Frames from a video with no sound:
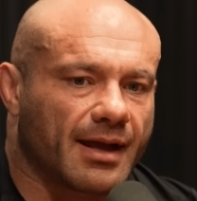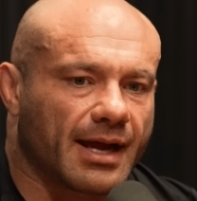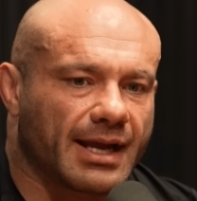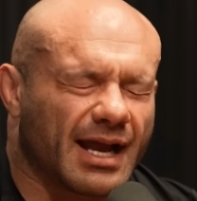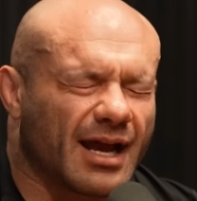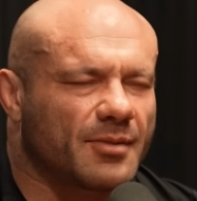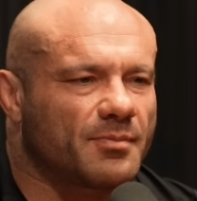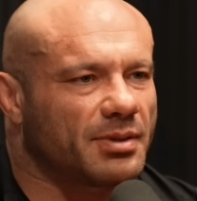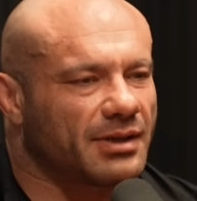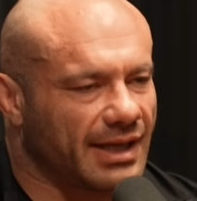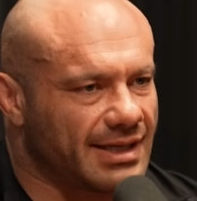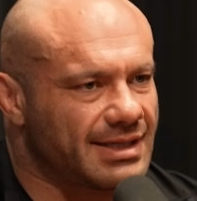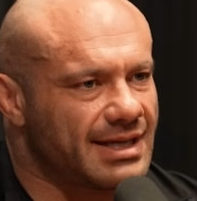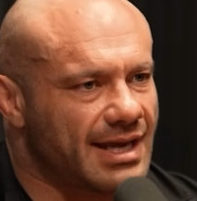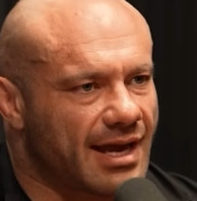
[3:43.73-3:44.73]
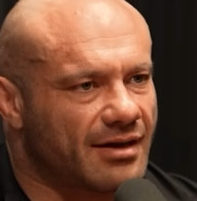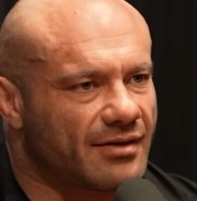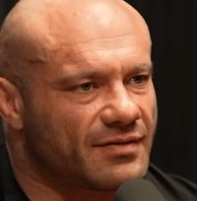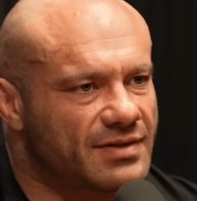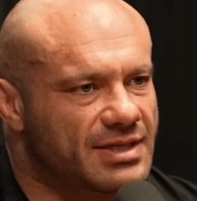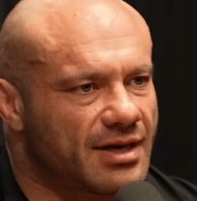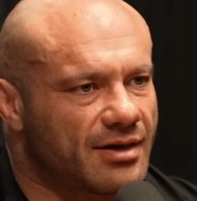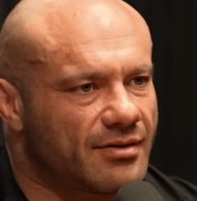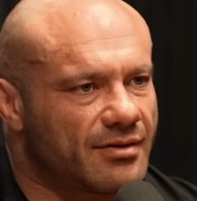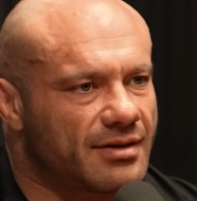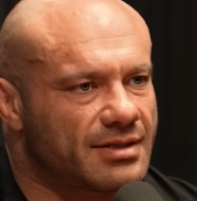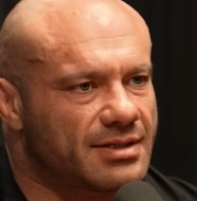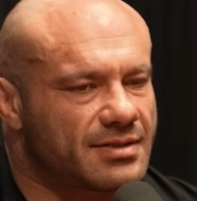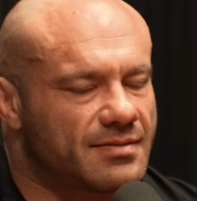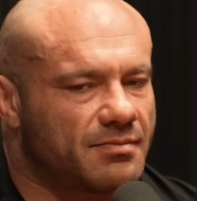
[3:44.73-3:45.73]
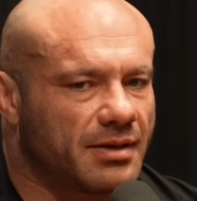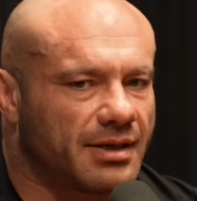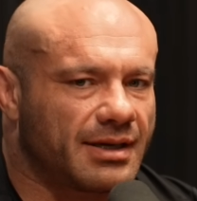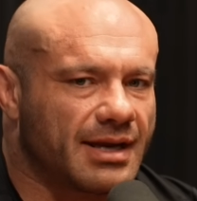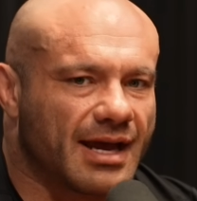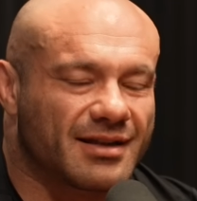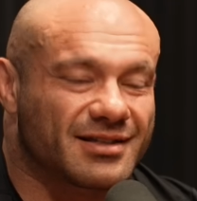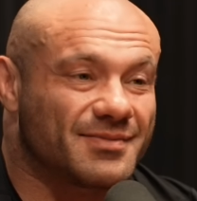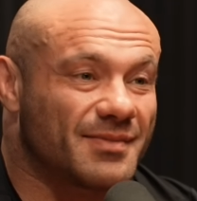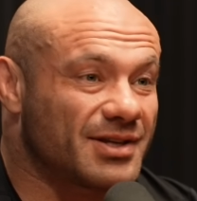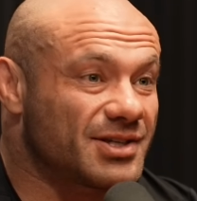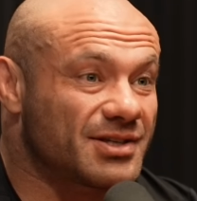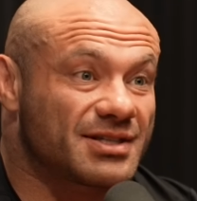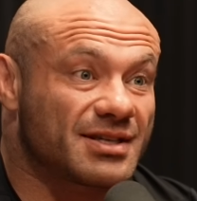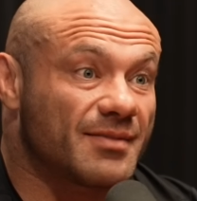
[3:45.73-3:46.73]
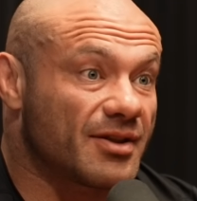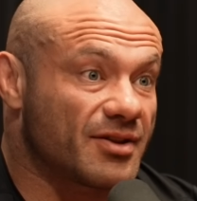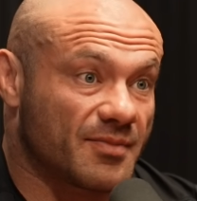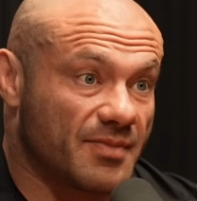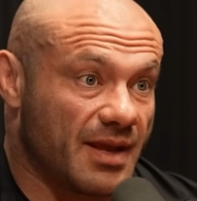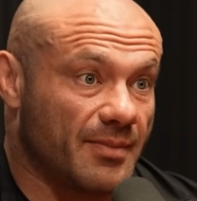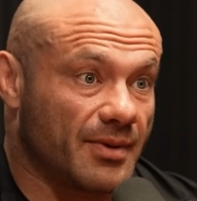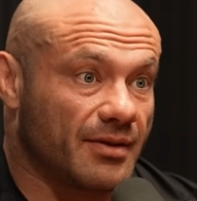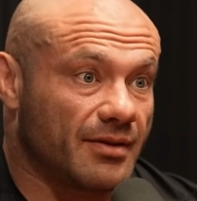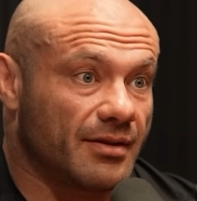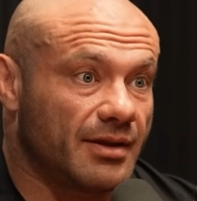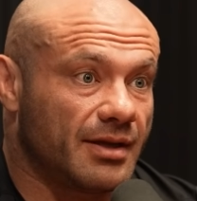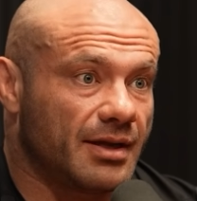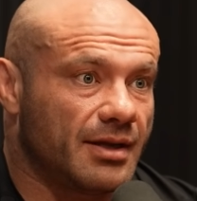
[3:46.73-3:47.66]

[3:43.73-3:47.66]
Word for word: I got plenty out of steroids, but not as much as some other people.